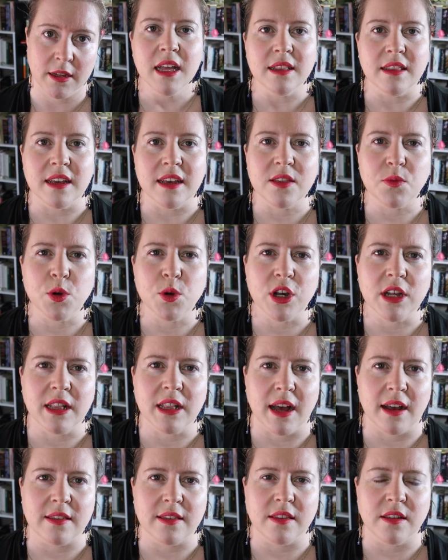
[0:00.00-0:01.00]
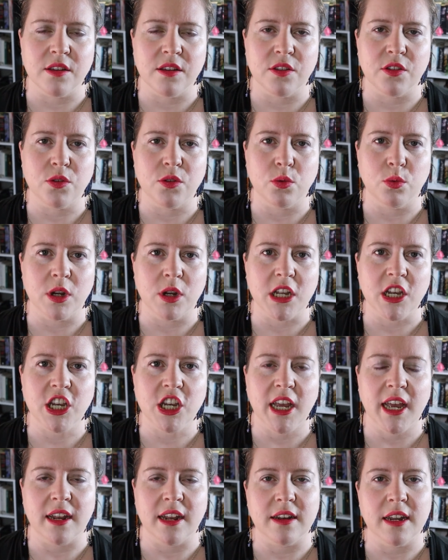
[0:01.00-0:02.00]
These were classes which
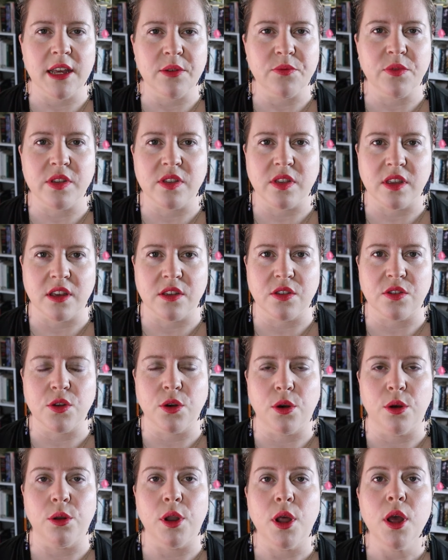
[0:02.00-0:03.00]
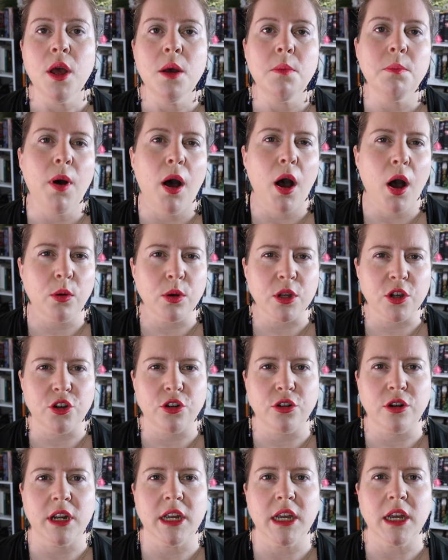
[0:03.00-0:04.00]
had an emphasis on
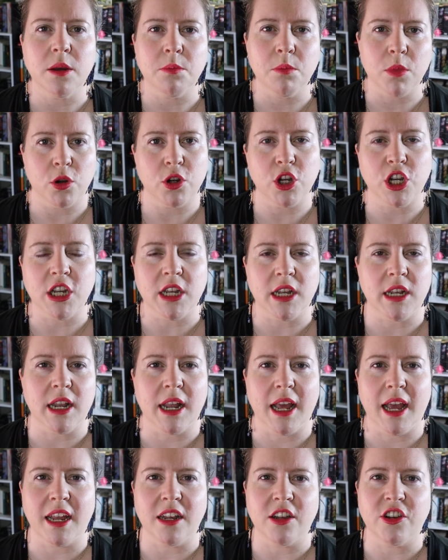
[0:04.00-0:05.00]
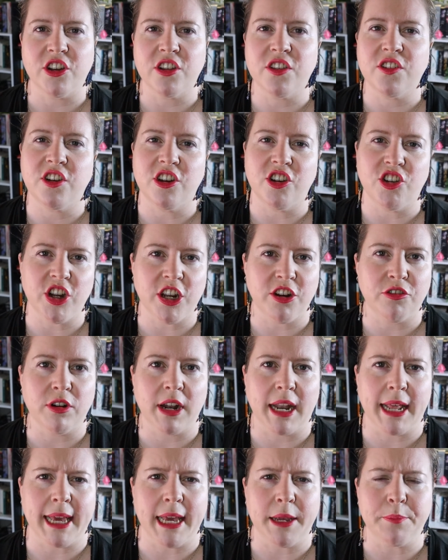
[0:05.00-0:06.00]
poetry, emotion, and just
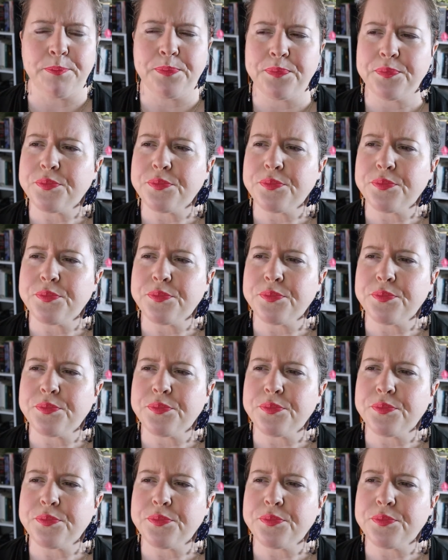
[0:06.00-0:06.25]
generally